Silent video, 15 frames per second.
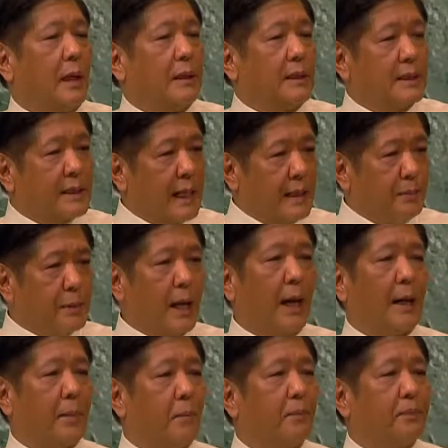At the same
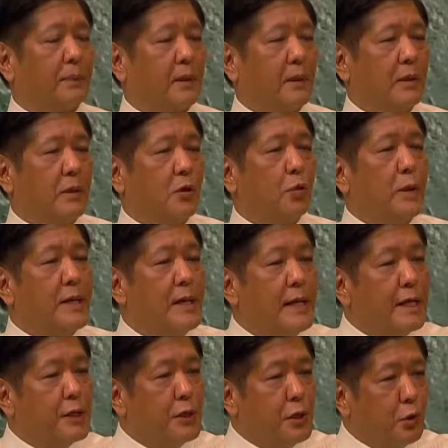time, we
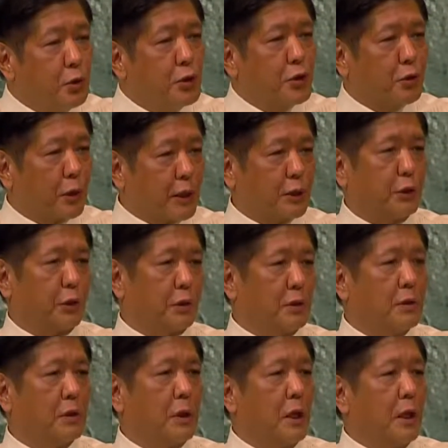need new
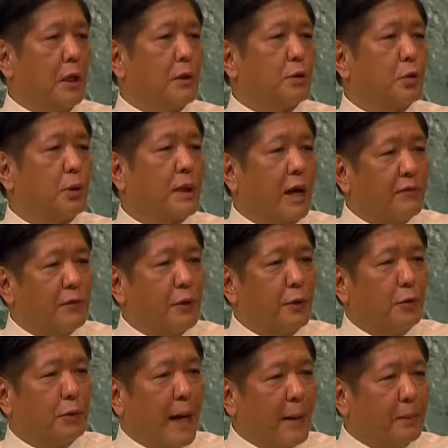structures to
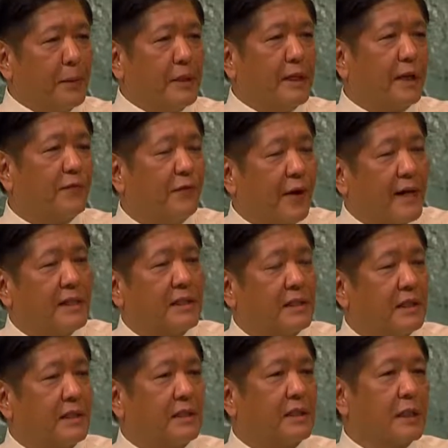govern rapid
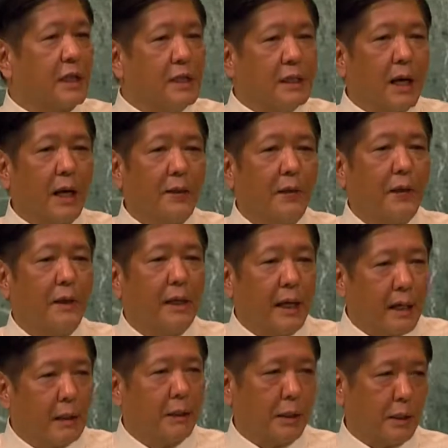advances in
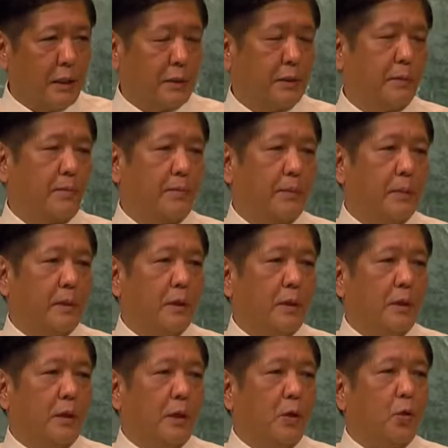other areas.
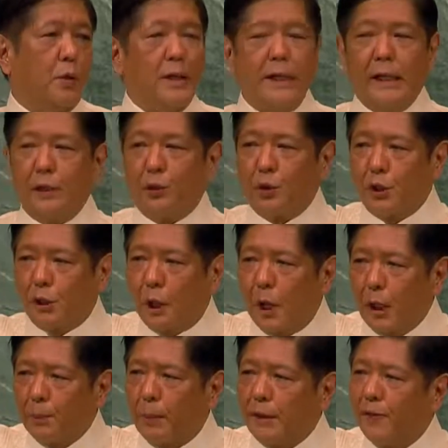We need to
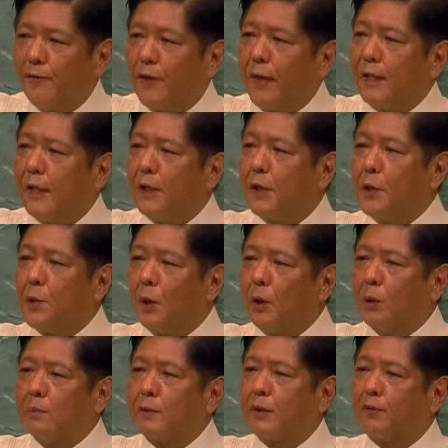start by defining the
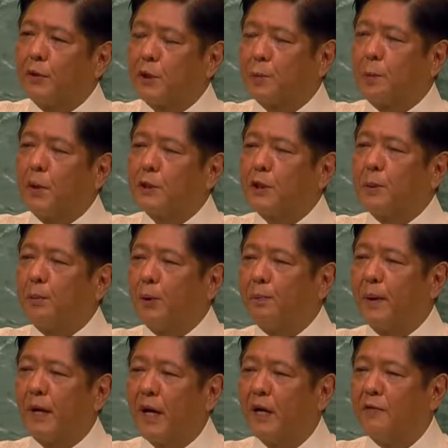norms of
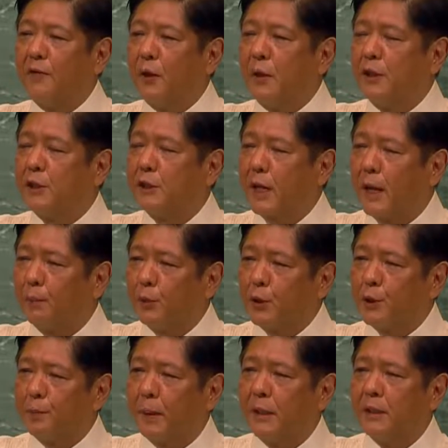responsible behavior in
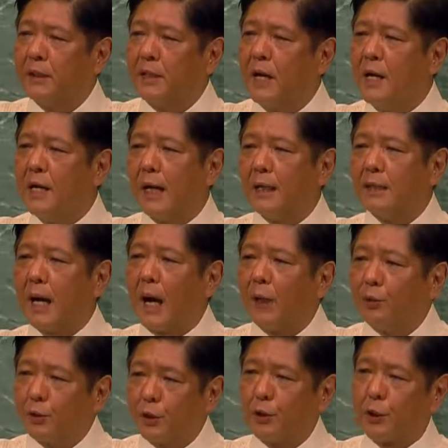cyberspace and
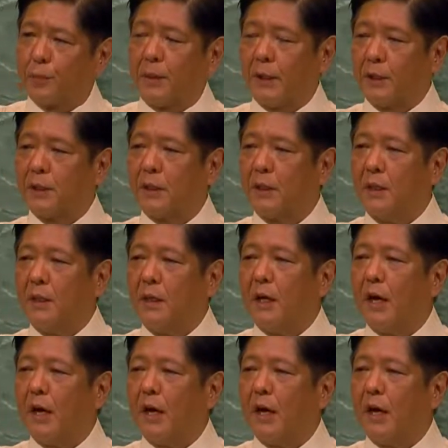outer space,